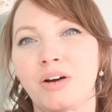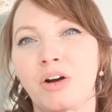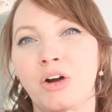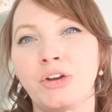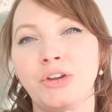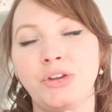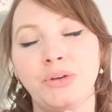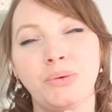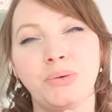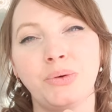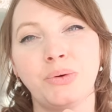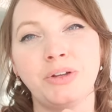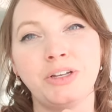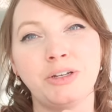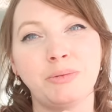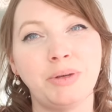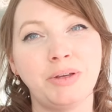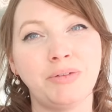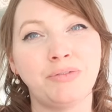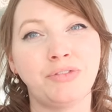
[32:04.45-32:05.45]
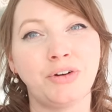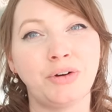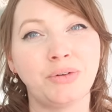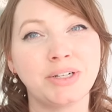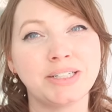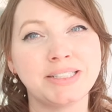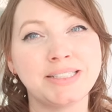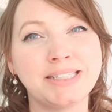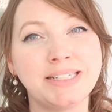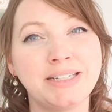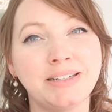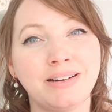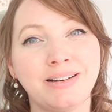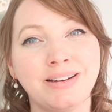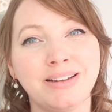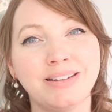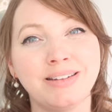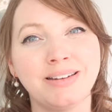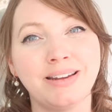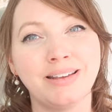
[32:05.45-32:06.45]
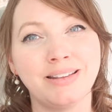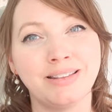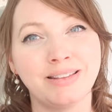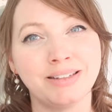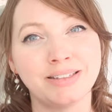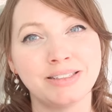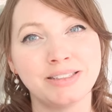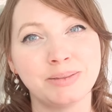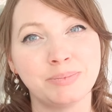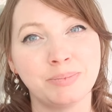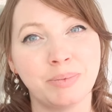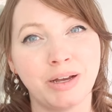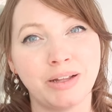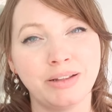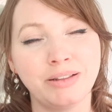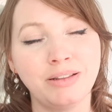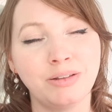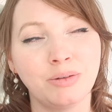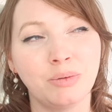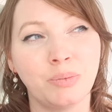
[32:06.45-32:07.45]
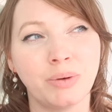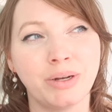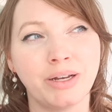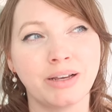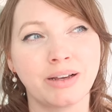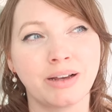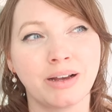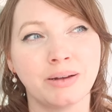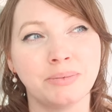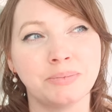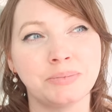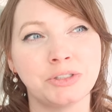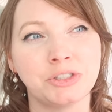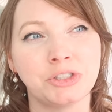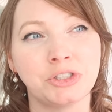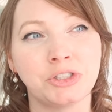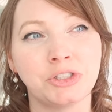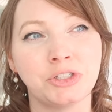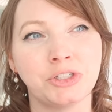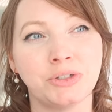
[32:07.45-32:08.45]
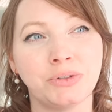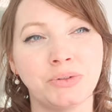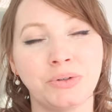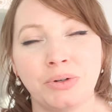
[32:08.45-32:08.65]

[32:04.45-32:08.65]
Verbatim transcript: are you going to be focusing on this month when it comes to,